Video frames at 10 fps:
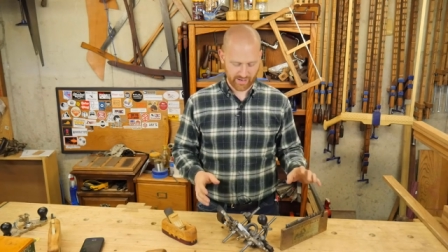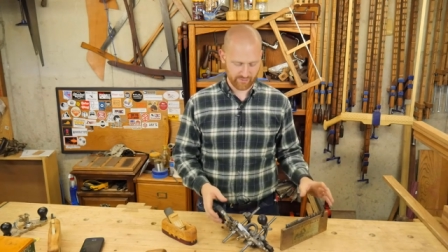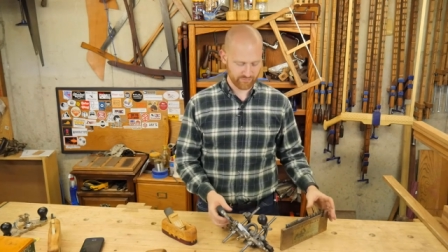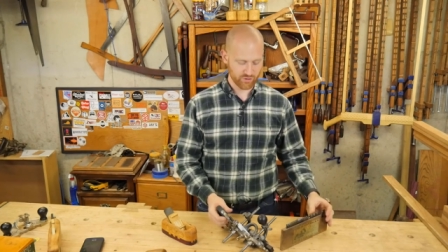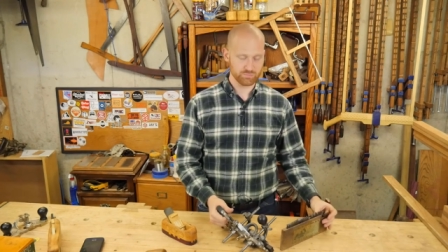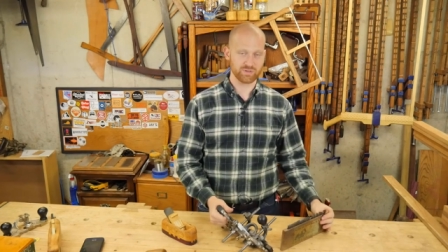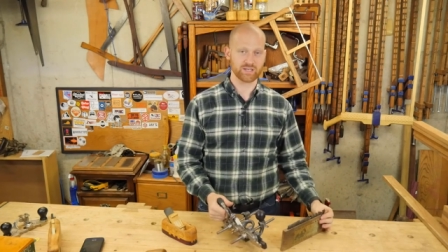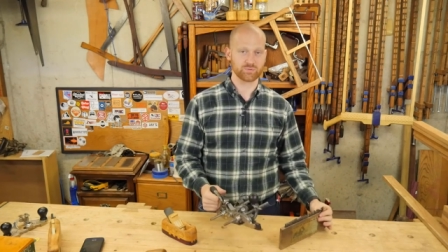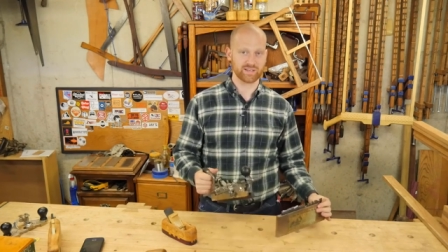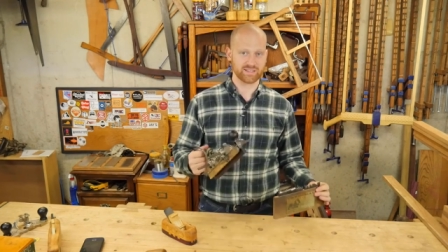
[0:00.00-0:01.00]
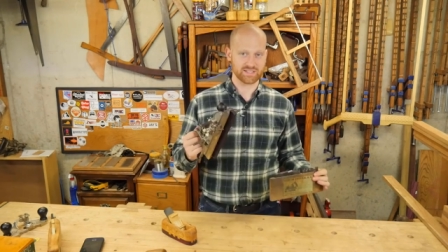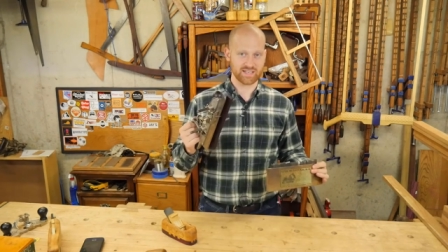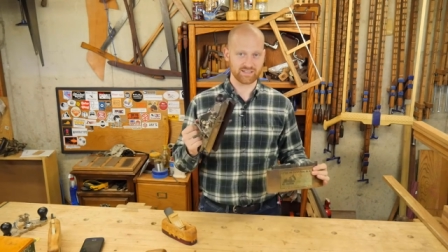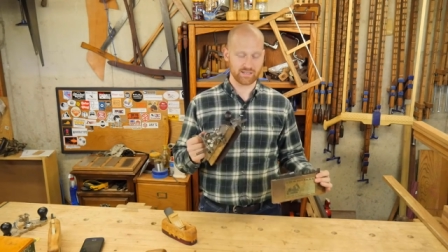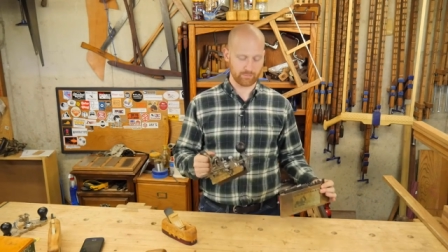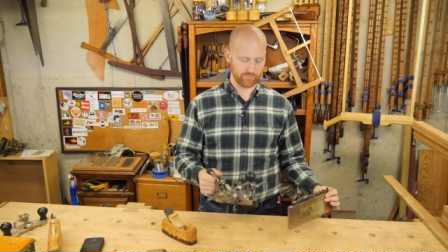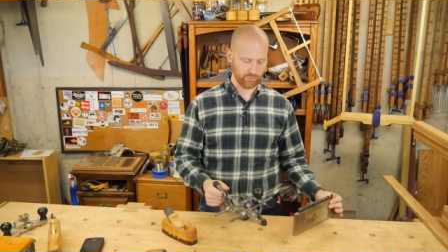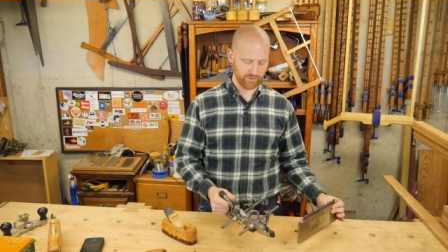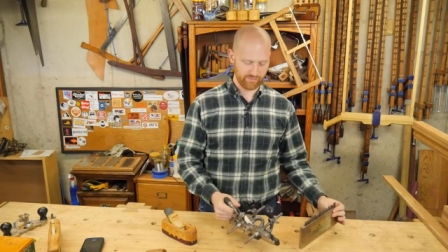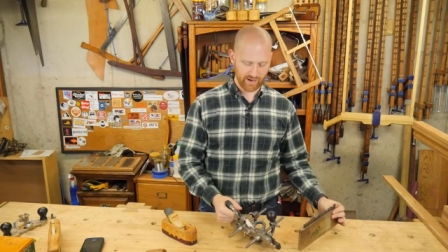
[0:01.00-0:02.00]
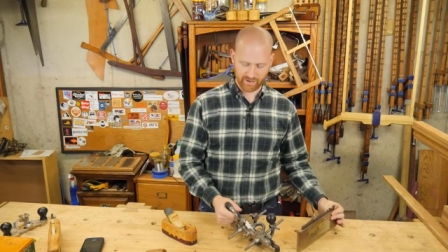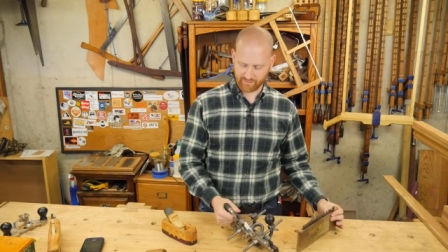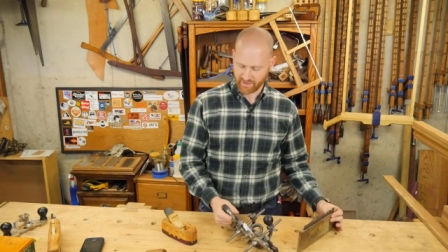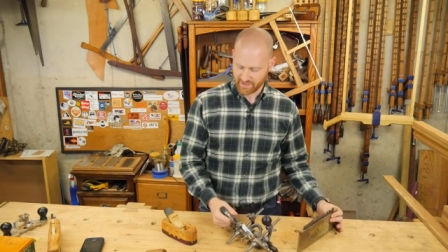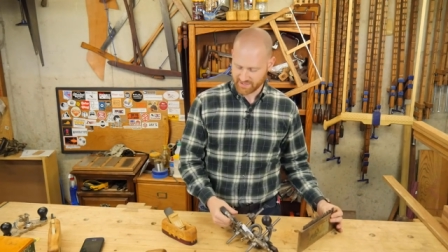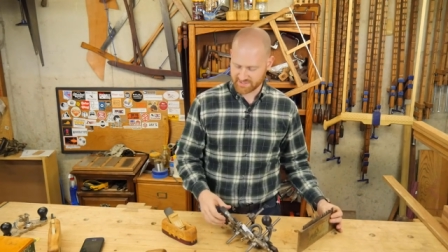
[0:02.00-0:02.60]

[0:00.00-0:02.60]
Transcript: And first place will get the Stanley number 45.